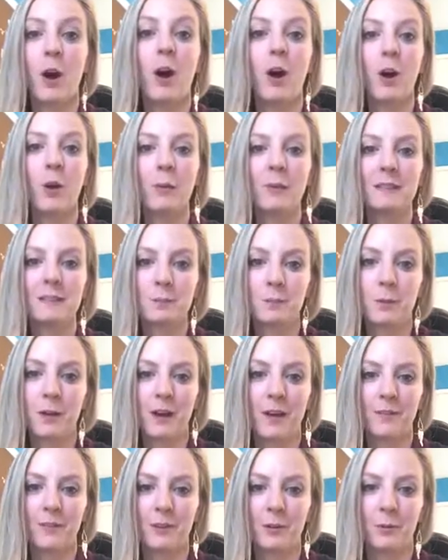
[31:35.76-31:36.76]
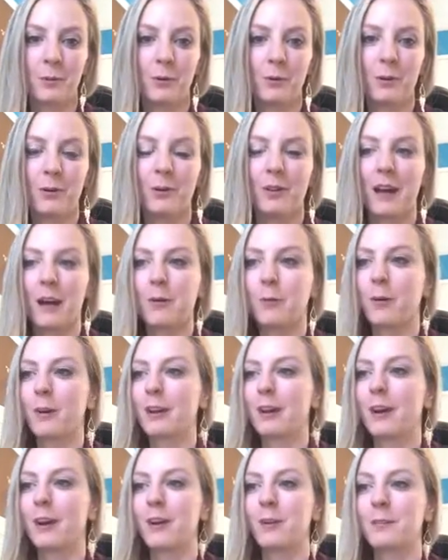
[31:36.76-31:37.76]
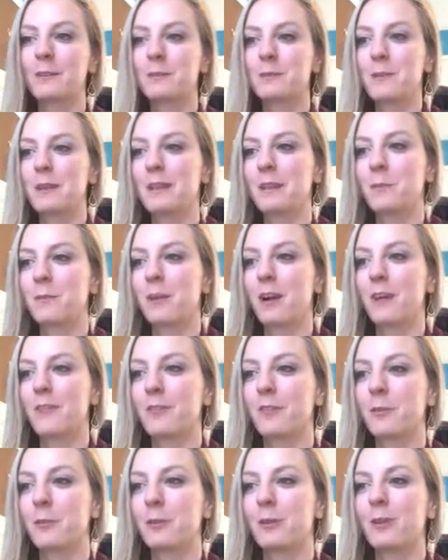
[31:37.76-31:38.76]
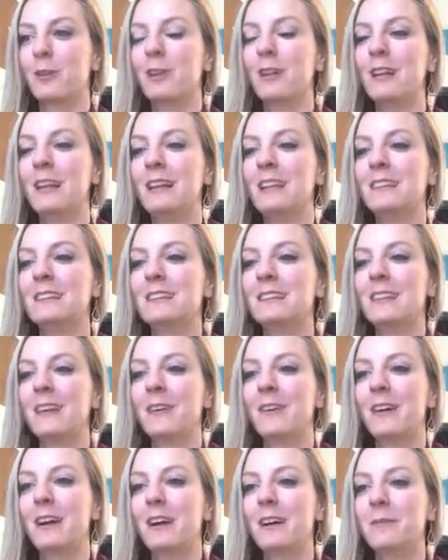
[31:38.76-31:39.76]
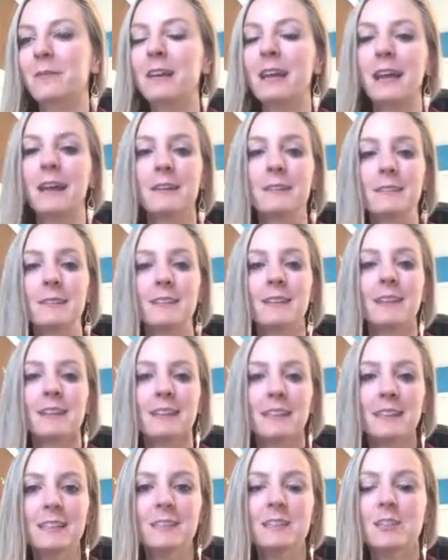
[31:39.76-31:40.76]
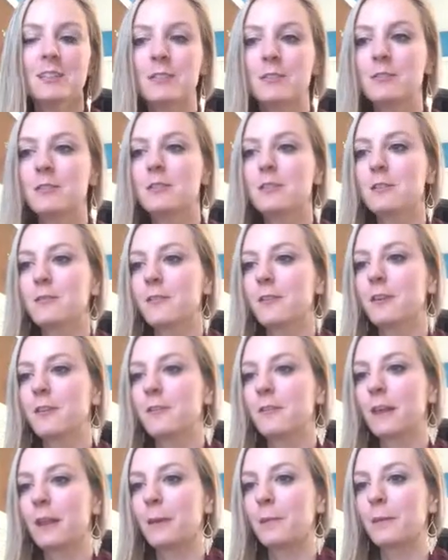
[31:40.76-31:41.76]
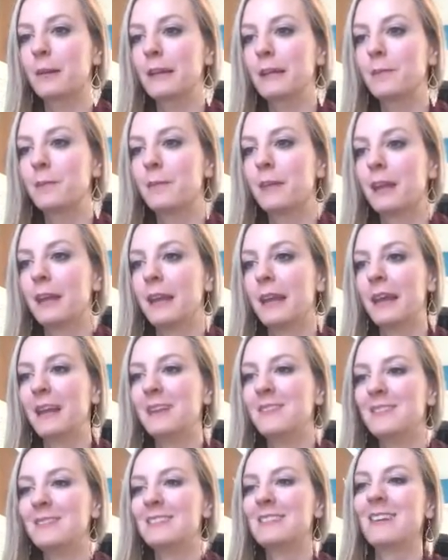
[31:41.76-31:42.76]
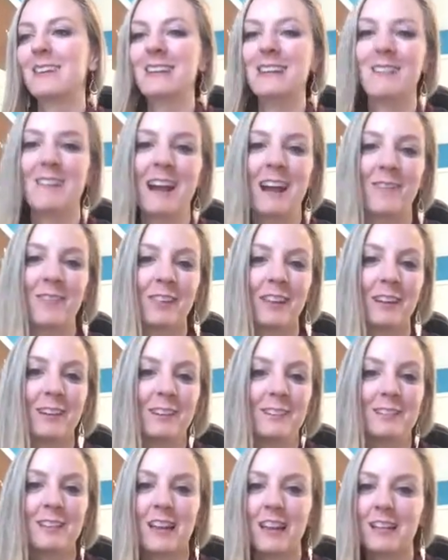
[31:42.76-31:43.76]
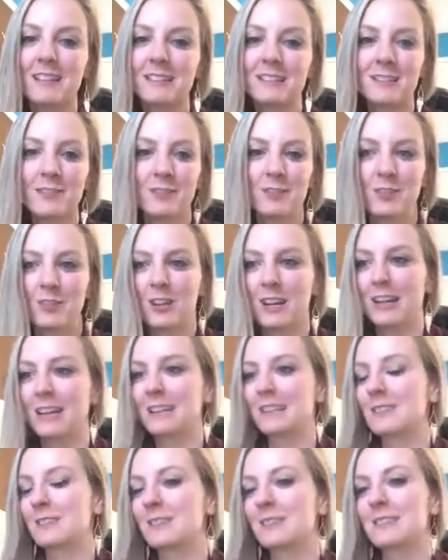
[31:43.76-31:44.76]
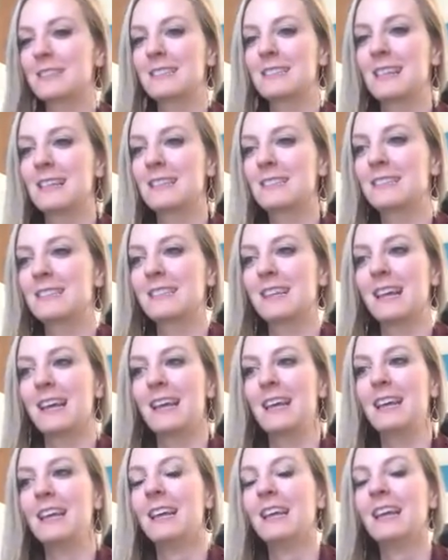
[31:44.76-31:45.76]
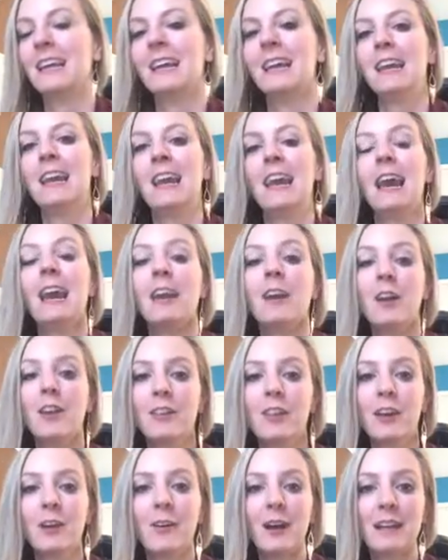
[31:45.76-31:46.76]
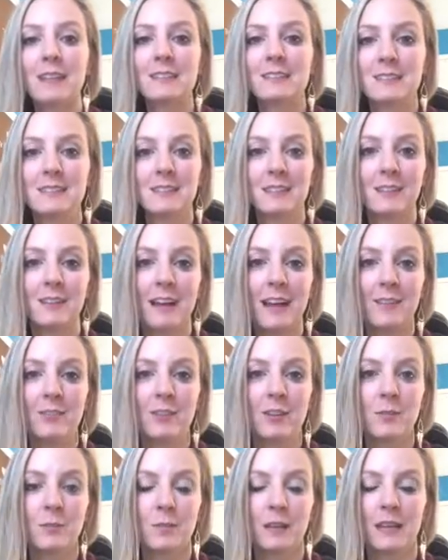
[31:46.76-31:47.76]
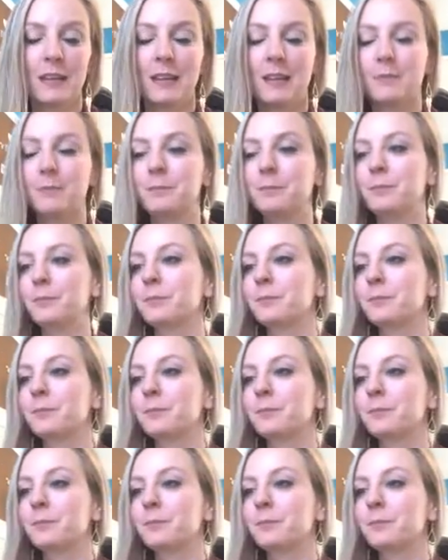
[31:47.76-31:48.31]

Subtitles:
always profitable. I want to always make them profitable. So so the things you do for your family. So anyway, I've learned tons of tricks since then. And although I still have to admit,